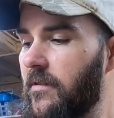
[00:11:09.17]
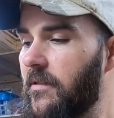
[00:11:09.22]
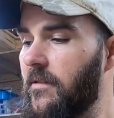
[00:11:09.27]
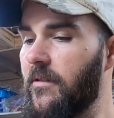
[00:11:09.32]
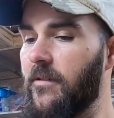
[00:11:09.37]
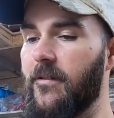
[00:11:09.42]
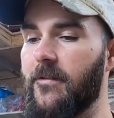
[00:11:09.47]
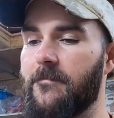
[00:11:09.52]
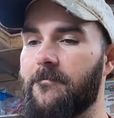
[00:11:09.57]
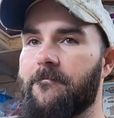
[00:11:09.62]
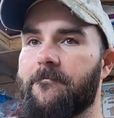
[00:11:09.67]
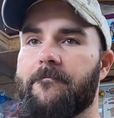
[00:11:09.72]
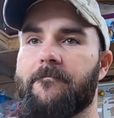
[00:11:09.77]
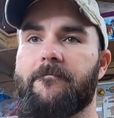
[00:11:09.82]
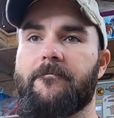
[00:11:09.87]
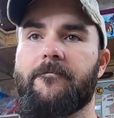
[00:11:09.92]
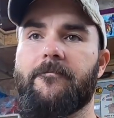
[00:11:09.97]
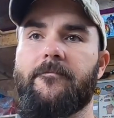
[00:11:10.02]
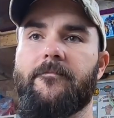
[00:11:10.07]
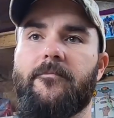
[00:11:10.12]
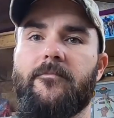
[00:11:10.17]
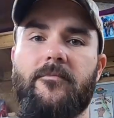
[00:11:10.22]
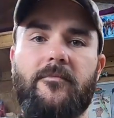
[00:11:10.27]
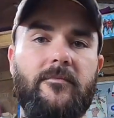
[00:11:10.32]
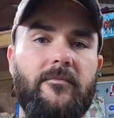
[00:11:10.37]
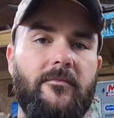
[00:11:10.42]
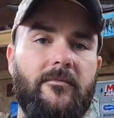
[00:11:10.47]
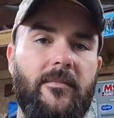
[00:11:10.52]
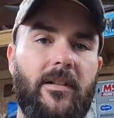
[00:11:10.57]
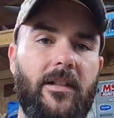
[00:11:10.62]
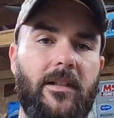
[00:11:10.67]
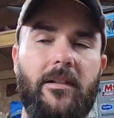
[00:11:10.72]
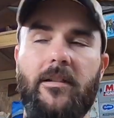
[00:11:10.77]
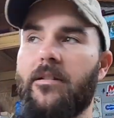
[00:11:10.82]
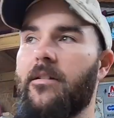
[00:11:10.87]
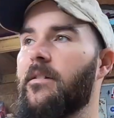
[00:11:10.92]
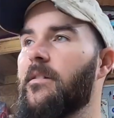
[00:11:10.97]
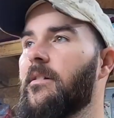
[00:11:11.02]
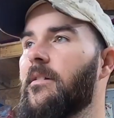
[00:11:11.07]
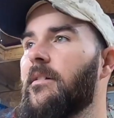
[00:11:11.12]
uh,
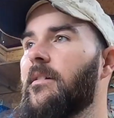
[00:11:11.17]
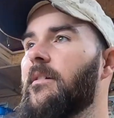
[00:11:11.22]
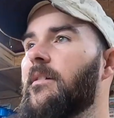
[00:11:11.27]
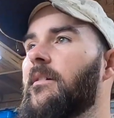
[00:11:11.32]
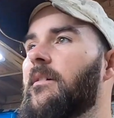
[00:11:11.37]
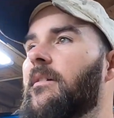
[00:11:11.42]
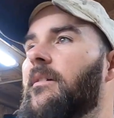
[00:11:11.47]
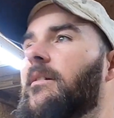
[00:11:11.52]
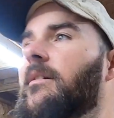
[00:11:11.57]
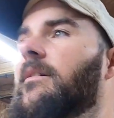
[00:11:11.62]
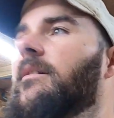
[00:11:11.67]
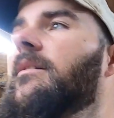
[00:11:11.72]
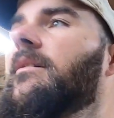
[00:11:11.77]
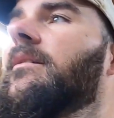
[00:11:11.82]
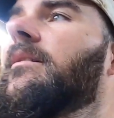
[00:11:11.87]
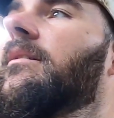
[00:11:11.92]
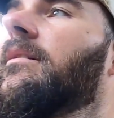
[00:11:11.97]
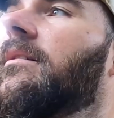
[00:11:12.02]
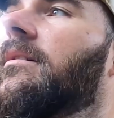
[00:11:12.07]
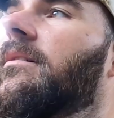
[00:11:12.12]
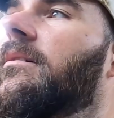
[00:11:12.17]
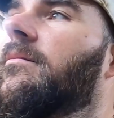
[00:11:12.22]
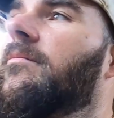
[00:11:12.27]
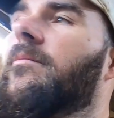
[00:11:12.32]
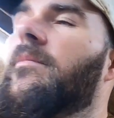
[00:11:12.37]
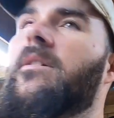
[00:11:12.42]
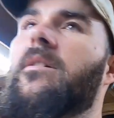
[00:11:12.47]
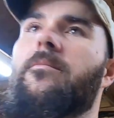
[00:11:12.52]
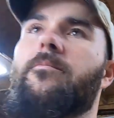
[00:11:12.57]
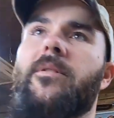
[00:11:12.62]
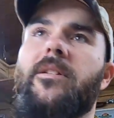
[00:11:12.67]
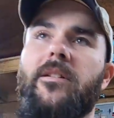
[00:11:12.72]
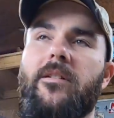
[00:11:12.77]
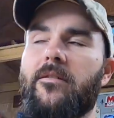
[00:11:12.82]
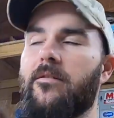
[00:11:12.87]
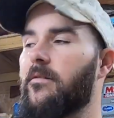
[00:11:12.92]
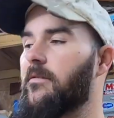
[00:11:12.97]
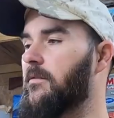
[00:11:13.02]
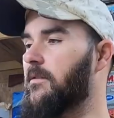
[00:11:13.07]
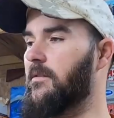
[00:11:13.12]
my, my
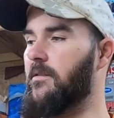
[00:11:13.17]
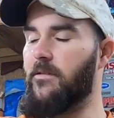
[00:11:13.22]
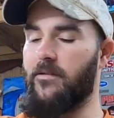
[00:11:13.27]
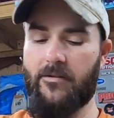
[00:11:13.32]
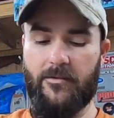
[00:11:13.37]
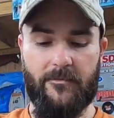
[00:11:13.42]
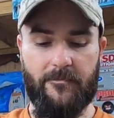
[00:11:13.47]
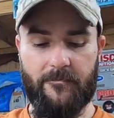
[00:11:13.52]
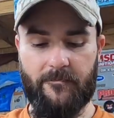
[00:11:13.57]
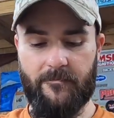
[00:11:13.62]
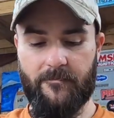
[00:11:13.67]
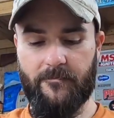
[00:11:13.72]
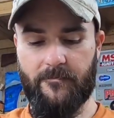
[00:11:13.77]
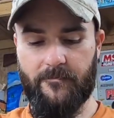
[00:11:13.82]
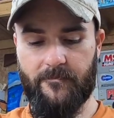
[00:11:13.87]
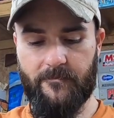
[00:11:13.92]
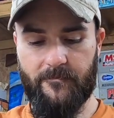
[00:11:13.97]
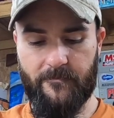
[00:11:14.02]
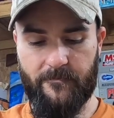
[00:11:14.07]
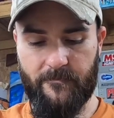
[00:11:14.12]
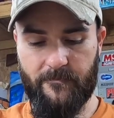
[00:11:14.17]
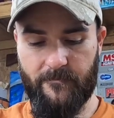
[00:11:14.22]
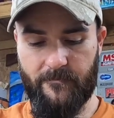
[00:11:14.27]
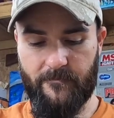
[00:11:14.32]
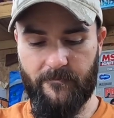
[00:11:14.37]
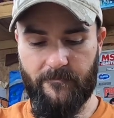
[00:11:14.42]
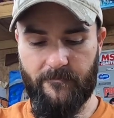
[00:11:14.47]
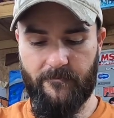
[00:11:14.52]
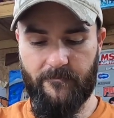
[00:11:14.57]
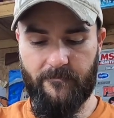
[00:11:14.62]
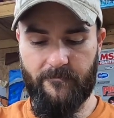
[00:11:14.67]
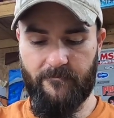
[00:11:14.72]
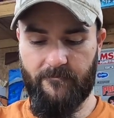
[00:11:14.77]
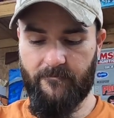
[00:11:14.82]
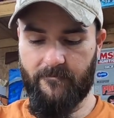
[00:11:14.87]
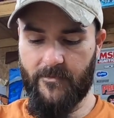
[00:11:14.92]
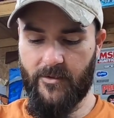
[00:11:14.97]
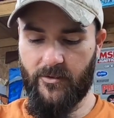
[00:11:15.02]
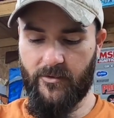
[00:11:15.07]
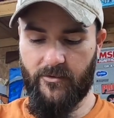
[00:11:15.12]
bigger um,
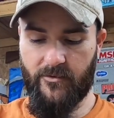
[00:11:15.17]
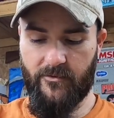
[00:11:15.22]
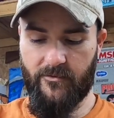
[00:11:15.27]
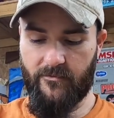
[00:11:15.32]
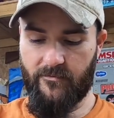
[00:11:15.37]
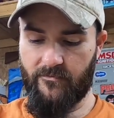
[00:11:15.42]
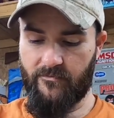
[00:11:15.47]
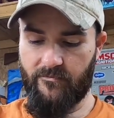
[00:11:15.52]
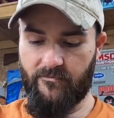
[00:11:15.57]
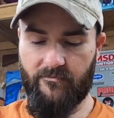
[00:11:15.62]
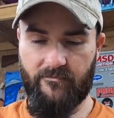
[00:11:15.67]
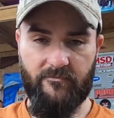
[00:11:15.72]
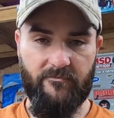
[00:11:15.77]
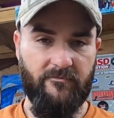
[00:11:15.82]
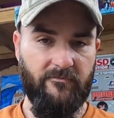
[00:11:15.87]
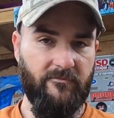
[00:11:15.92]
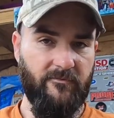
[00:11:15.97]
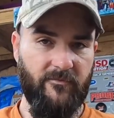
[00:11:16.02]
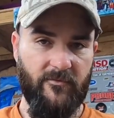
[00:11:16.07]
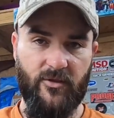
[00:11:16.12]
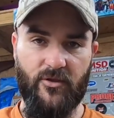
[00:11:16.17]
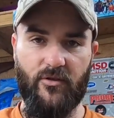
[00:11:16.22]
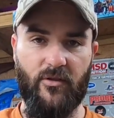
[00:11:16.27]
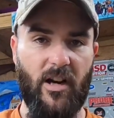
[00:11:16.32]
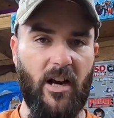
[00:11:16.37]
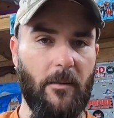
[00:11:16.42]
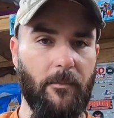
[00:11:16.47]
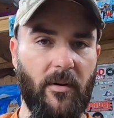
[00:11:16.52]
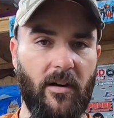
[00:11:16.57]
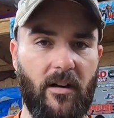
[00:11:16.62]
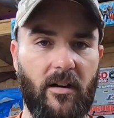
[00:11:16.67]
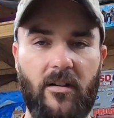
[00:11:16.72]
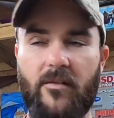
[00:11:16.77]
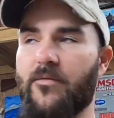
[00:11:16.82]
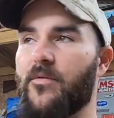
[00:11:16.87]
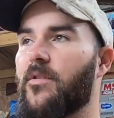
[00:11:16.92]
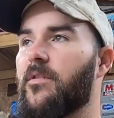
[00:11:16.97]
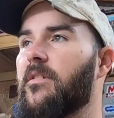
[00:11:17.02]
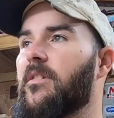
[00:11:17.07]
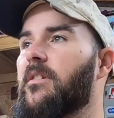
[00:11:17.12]
little
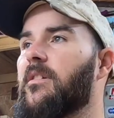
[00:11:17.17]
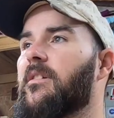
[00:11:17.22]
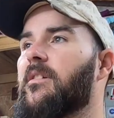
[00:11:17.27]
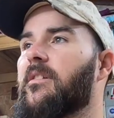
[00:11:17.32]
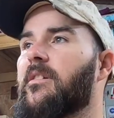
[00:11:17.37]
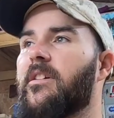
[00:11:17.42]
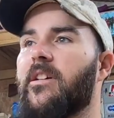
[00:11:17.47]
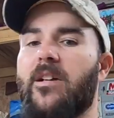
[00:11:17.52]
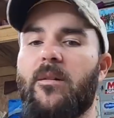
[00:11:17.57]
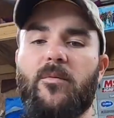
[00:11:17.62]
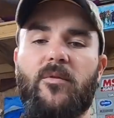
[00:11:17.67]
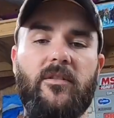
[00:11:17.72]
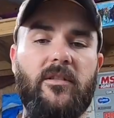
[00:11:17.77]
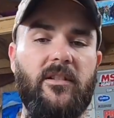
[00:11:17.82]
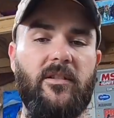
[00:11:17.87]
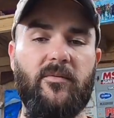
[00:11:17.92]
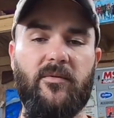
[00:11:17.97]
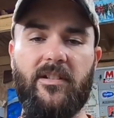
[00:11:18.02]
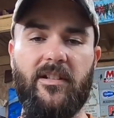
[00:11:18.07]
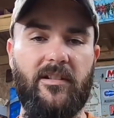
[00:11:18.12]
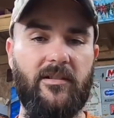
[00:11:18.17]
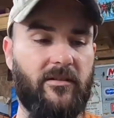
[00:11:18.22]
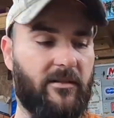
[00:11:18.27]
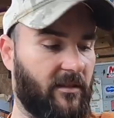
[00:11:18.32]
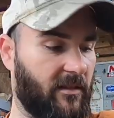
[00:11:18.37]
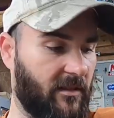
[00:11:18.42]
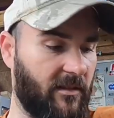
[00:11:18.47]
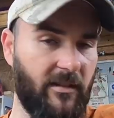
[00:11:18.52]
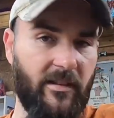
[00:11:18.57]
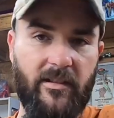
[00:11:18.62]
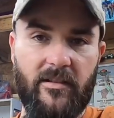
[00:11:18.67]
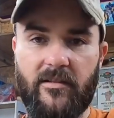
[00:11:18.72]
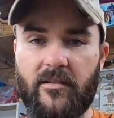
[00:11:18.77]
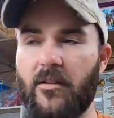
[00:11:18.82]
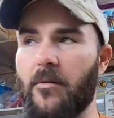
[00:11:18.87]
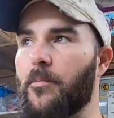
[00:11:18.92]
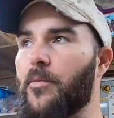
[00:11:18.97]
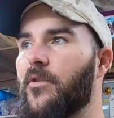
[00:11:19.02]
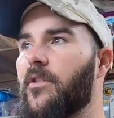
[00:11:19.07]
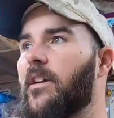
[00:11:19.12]
tripod for the camera. This one actually, it stands
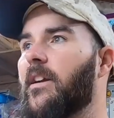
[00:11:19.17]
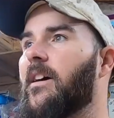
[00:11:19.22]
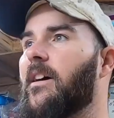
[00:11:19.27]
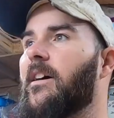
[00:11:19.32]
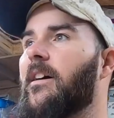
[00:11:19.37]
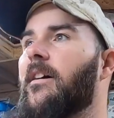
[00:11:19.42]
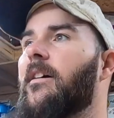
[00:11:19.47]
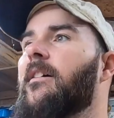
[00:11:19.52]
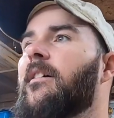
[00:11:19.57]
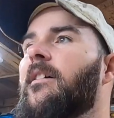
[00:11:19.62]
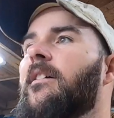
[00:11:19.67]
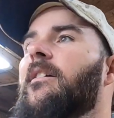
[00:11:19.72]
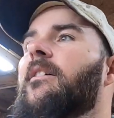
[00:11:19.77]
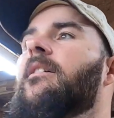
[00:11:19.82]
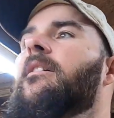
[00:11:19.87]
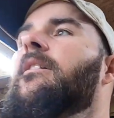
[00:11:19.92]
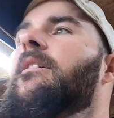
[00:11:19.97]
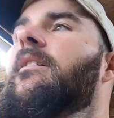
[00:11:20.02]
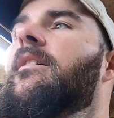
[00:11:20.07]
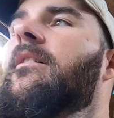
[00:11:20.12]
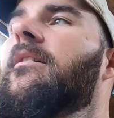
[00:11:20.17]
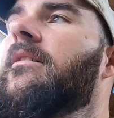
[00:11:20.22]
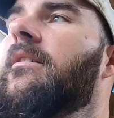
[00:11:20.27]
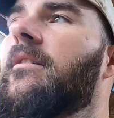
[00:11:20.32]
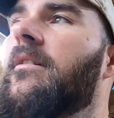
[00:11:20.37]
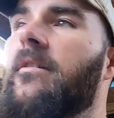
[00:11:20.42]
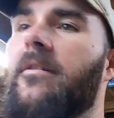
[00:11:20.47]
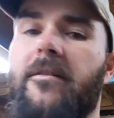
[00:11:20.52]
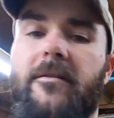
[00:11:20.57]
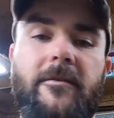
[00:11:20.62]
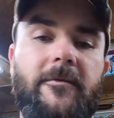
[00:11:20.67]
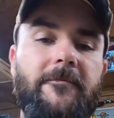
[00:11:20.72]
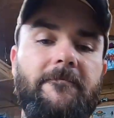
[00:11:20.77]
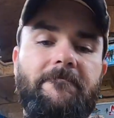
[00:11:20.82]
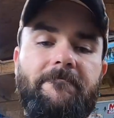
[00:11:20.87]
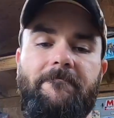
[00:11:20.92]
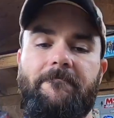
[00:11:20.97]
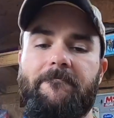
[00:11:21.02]
up pretty high. Um,